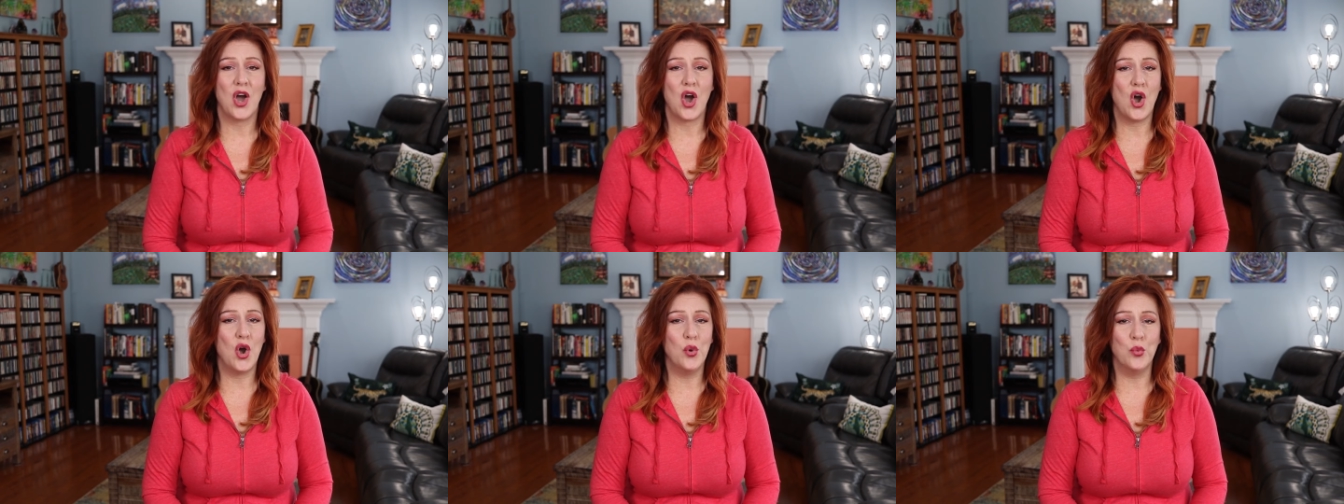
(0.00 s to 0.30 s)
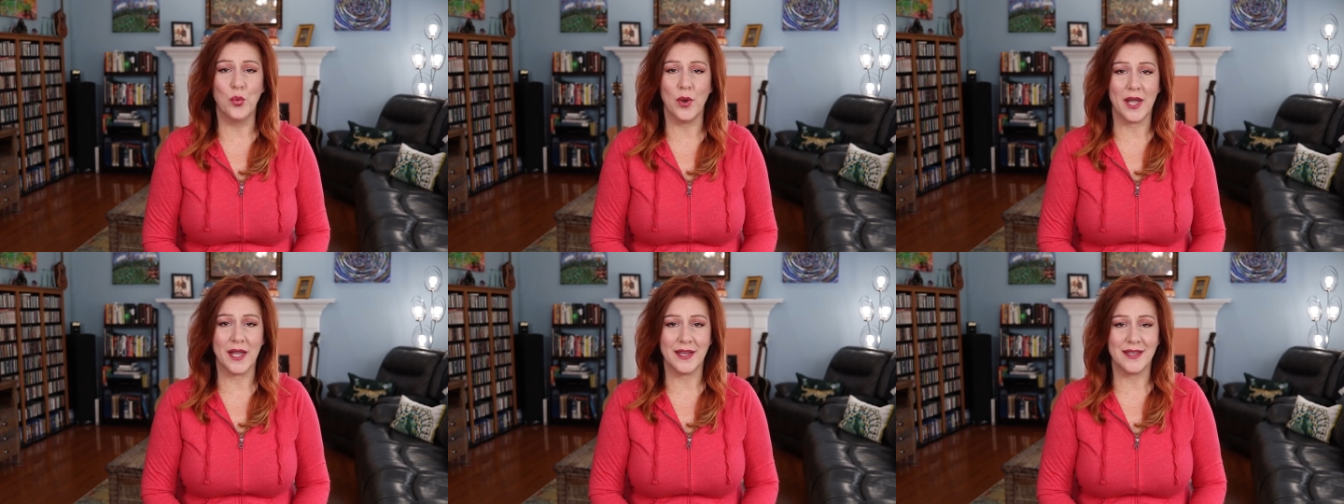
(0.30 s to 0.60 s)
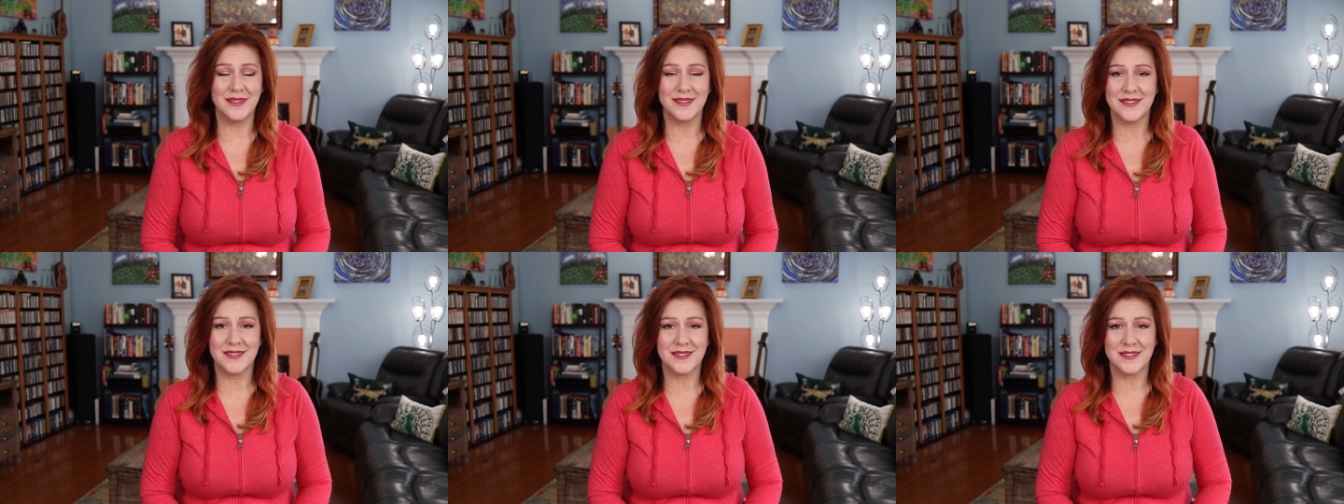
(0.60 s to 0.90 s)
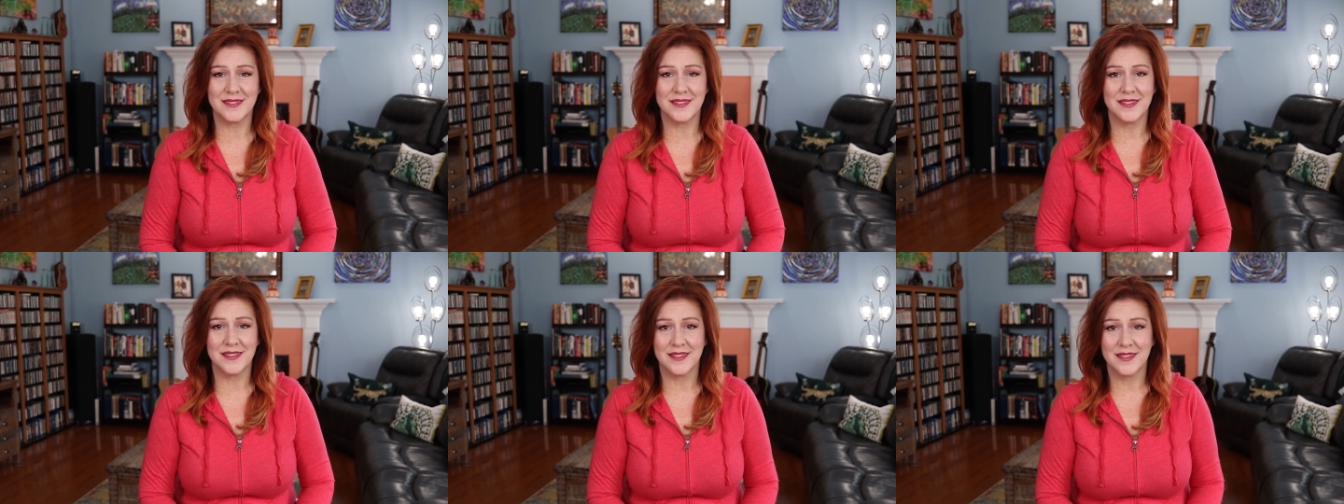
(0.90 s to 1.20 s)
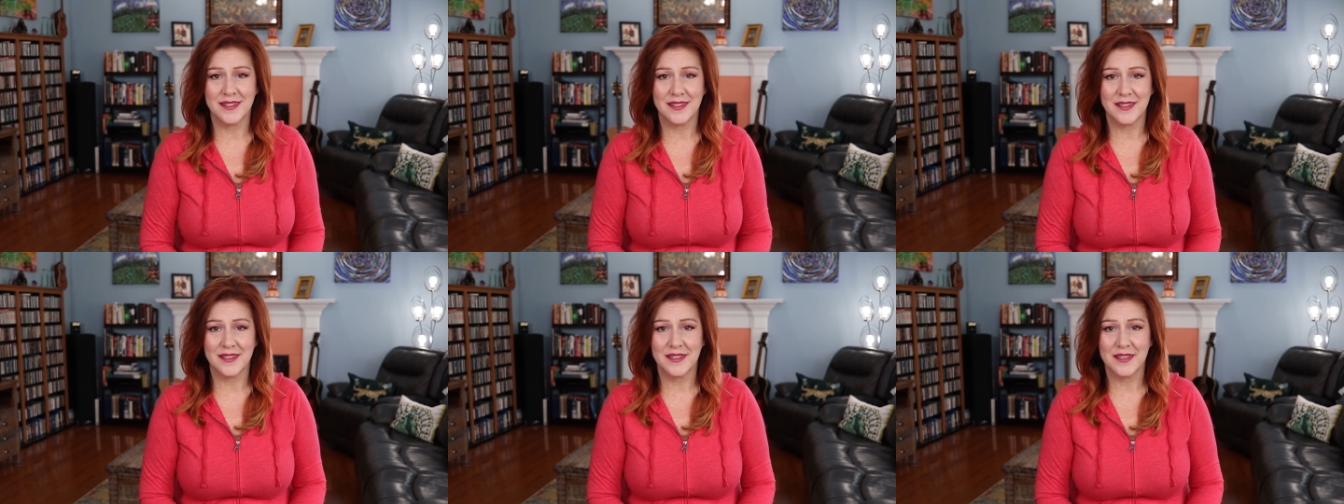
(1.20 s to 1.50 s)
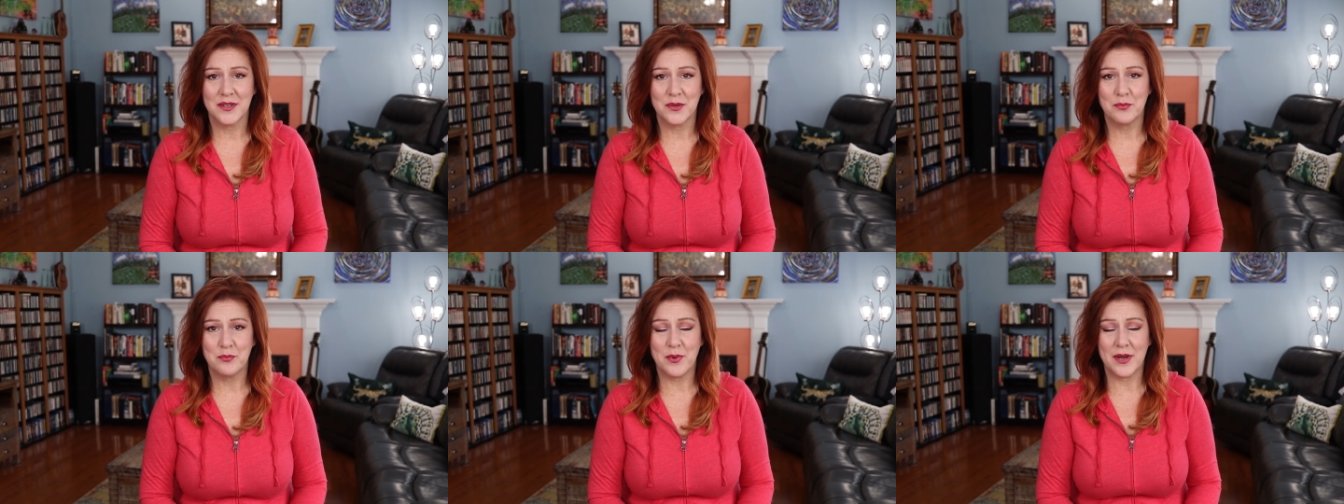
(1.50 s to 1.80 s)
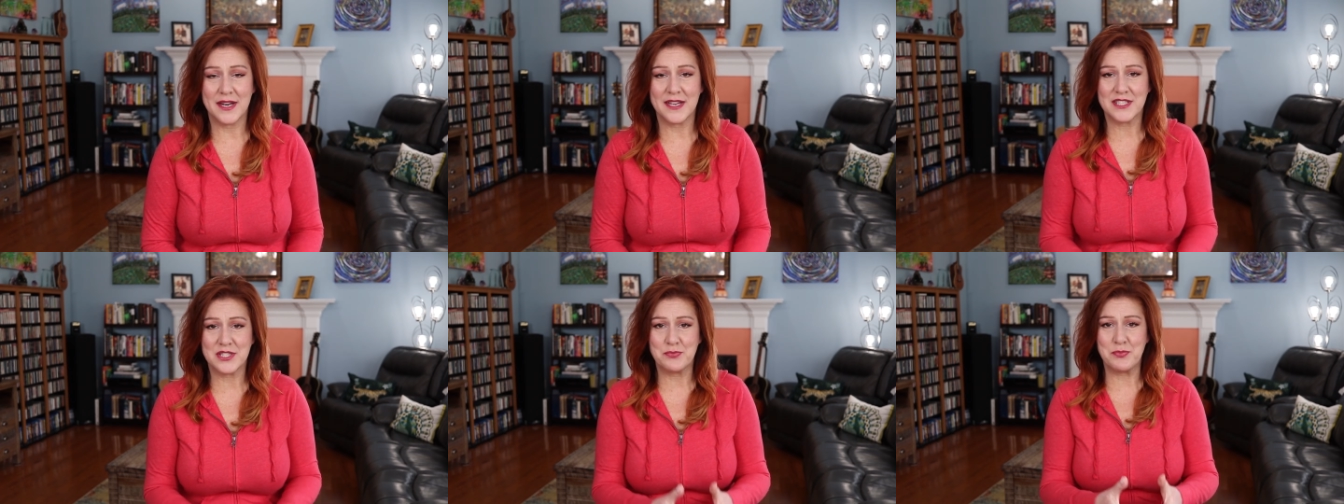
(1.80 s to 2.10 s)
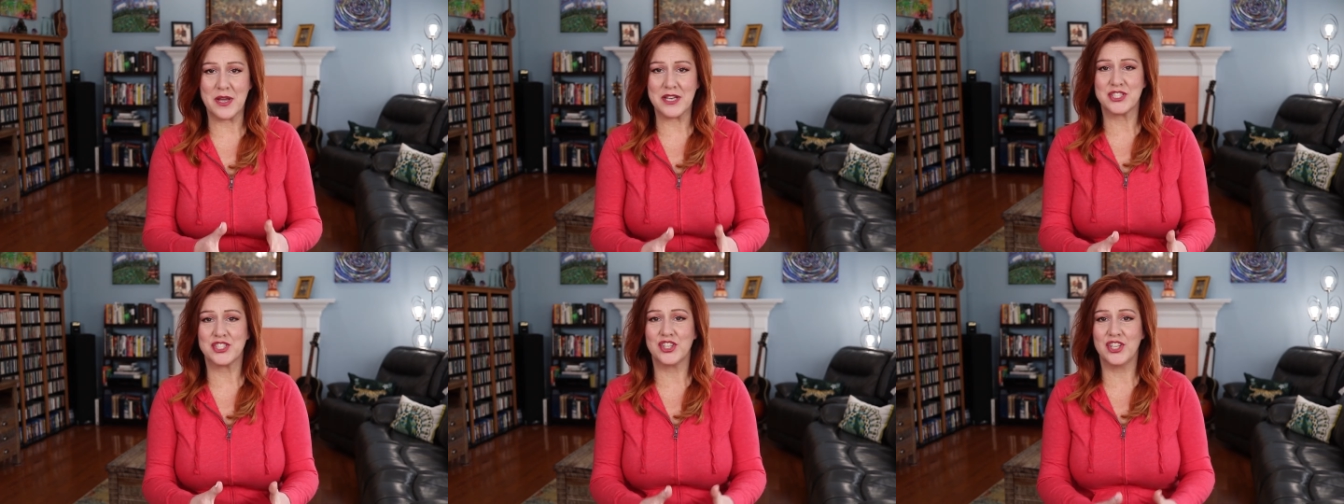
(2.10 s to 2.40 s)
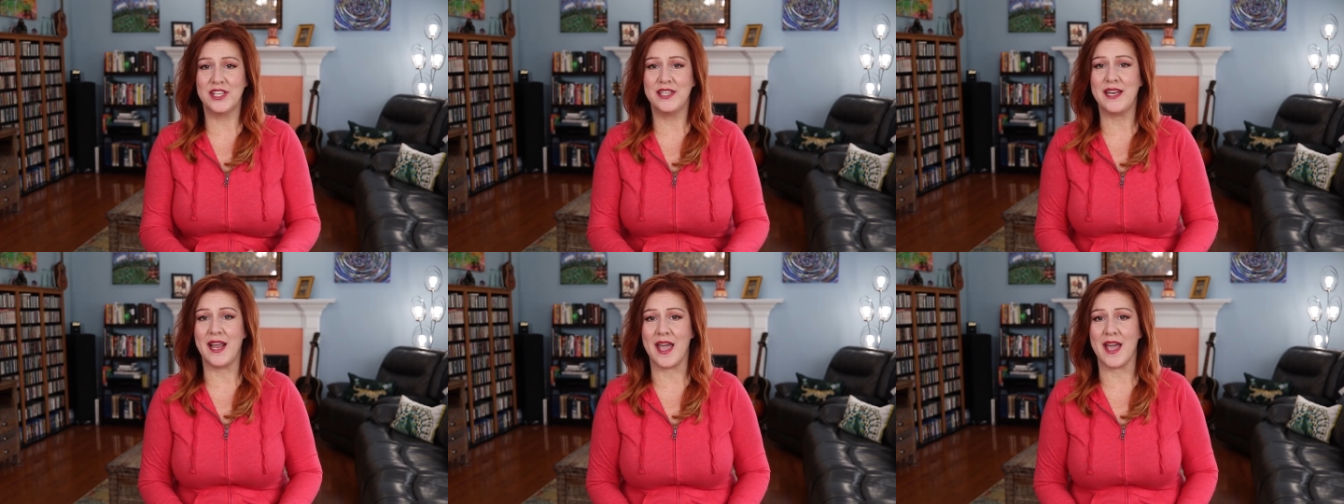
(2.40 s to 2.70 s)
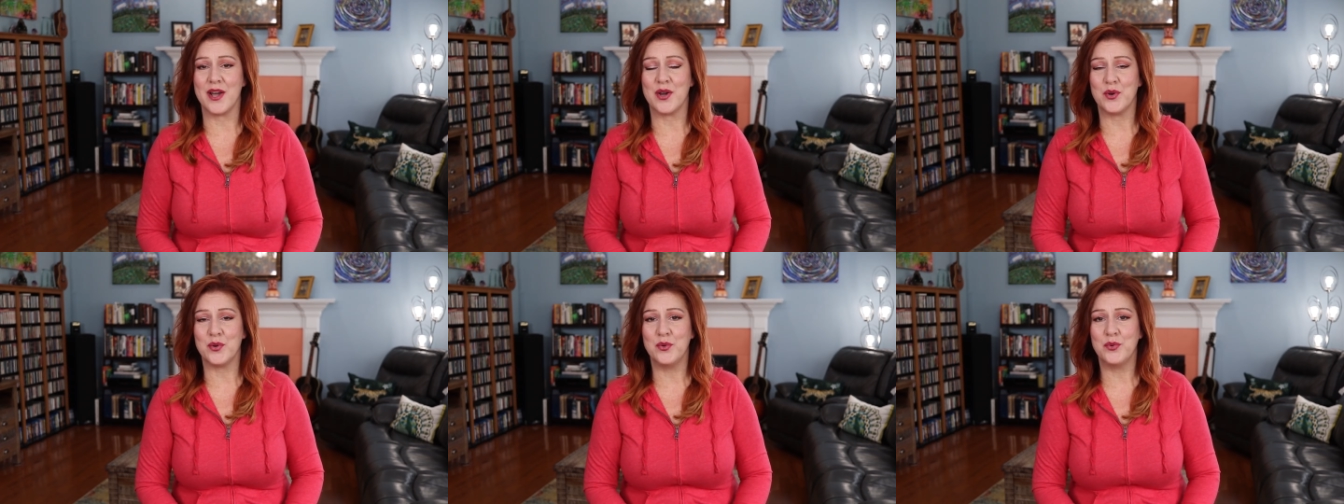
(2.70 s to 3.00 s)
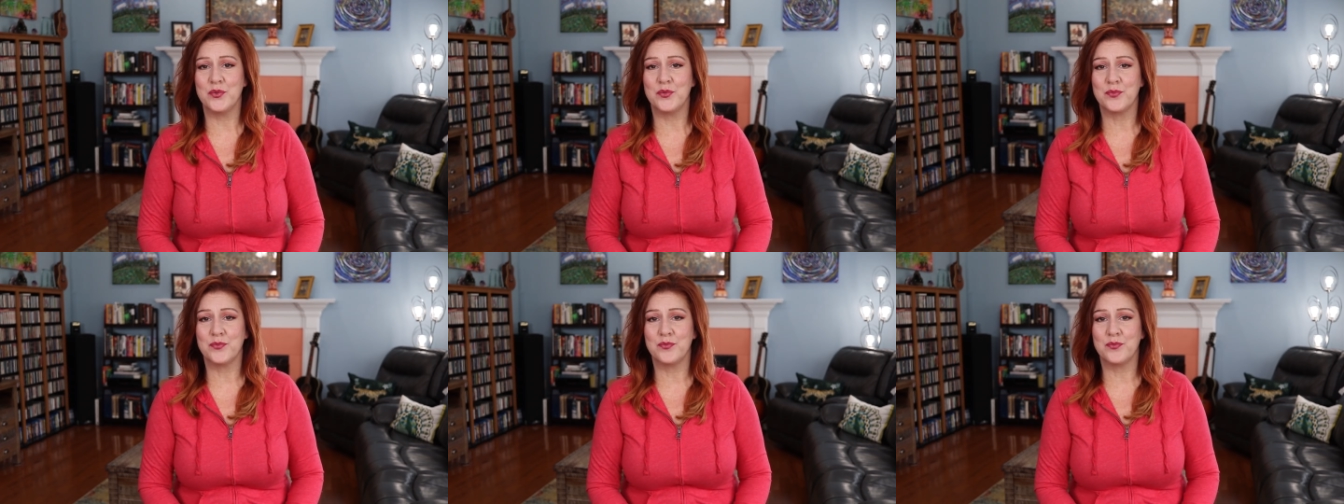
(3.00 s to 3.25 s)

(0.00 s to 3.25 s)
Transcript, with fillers: always, but especially now.